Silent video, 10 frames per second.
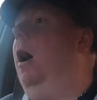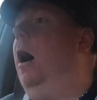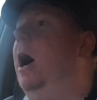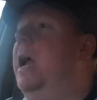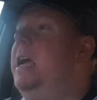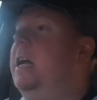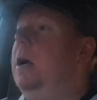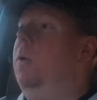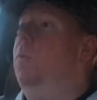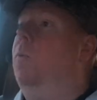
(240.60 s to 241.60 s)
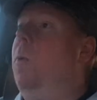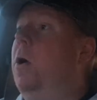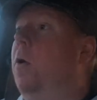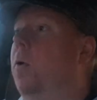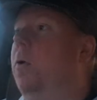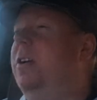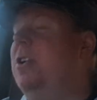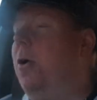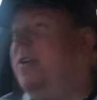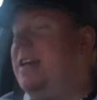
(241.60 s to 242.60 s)
I will
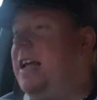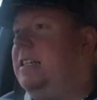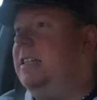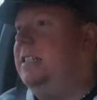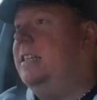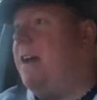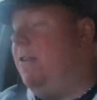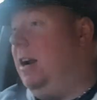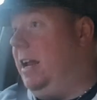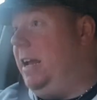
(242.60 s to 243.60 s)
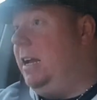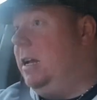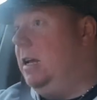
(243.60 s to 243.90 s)
not necessarily